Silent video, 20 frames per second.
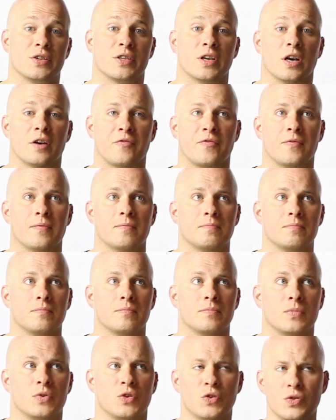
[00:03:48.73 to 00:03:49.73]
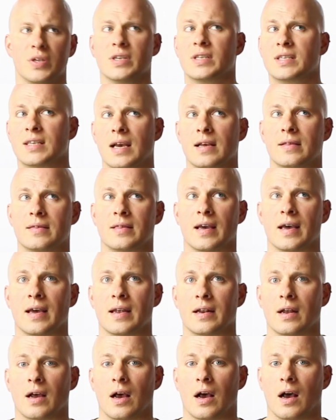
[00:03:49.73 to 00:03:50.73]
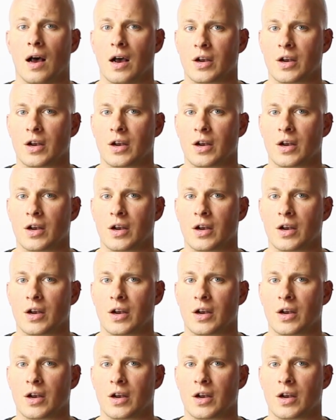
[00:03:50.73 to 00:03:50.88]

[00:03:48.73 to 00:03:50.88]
yourself, you just said that